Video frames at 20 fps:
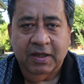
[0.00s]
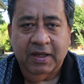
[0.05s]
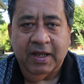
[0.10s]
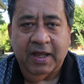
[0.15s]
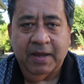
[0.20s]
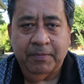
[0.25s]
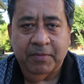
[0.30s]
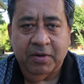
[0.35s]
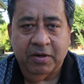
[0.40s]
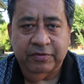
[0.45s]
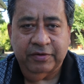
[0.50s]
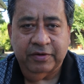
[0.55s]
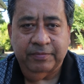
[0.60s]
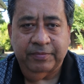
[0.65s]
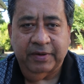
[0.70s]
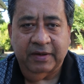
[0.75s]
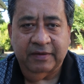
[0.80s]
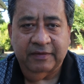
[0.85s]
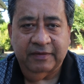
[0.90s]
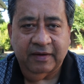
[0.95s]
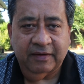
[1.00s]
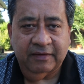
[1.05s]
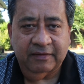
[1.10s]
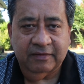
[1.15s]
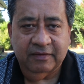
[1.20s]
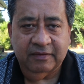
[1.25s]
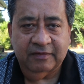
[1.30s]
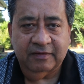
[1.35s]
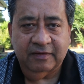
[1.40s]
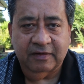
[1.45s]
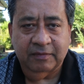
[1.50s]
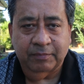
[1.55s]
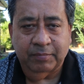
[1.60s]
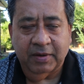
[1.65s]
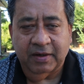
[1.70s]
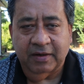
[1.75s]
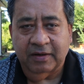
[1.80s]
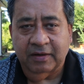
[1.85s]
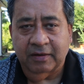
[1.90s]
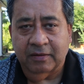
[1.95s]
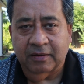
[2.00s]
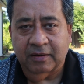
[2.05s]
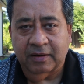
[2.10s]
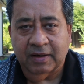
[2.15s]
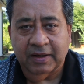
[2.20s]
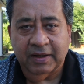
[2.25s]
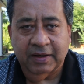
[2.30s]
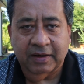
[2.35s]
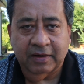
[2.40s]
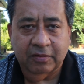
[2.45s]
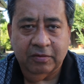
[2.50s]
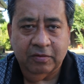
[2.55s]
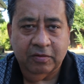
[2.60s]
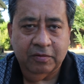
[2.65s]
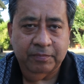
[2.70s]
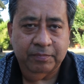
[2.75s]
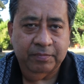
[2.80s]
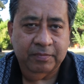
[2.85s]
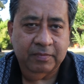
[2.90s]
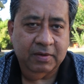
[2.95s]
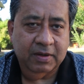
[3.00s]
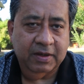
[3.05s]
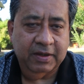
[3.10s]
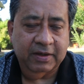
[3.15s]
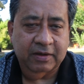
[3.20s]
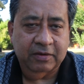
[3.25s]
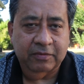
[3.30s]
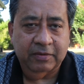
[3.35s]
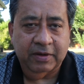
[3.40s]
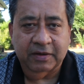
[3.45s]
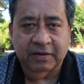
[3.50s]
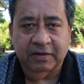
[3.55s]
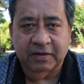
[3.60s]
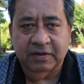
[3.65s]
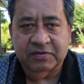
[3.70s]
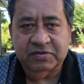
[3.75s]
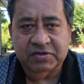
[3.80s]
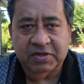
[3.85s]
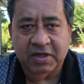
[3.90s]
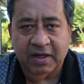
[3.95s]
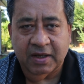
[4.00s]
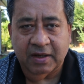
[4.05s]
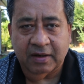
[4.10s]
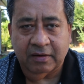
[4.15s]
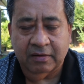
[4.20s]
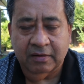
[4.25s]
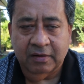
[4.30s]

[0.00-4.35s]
amount of transactions depending on like writing a check